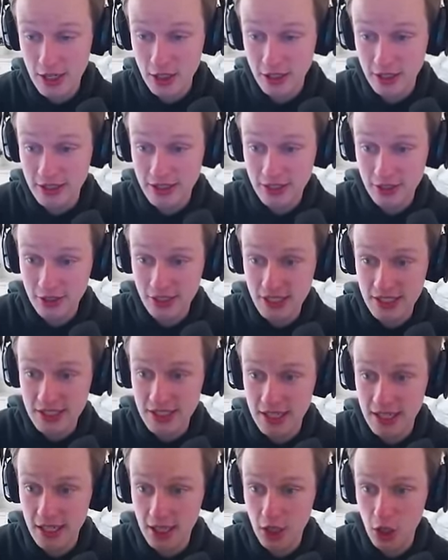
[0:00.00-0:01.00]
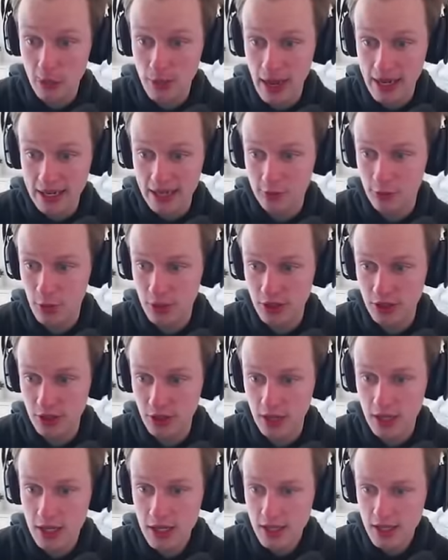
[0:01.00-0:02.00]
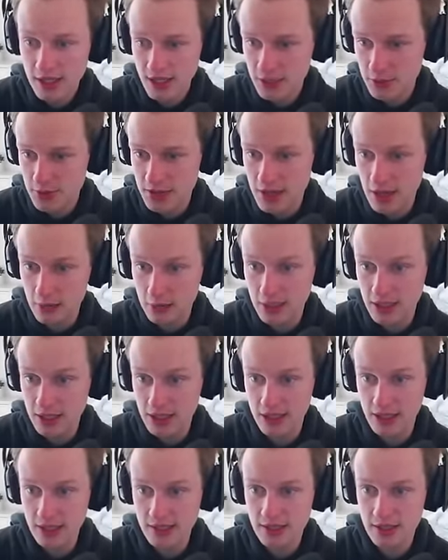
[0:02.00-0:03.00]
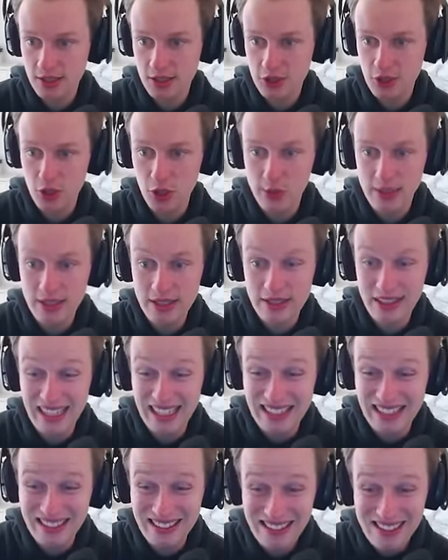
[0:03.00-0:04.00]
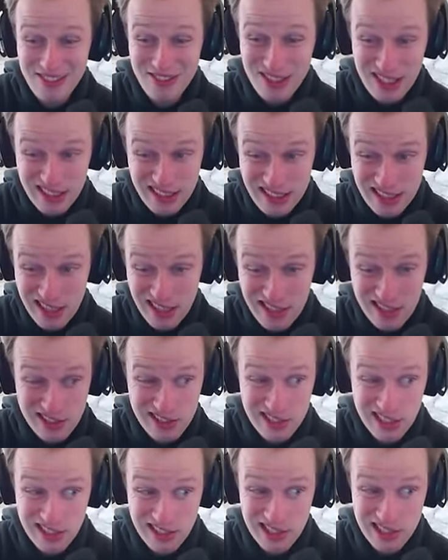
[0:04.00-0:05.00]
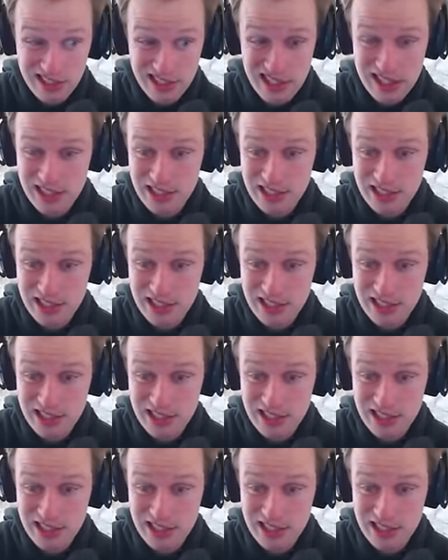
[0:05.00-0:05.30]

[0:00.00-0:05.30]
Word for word: You could literally see it, go back and forth. Look, this one's not really connected because nobody like lives at this house, technically.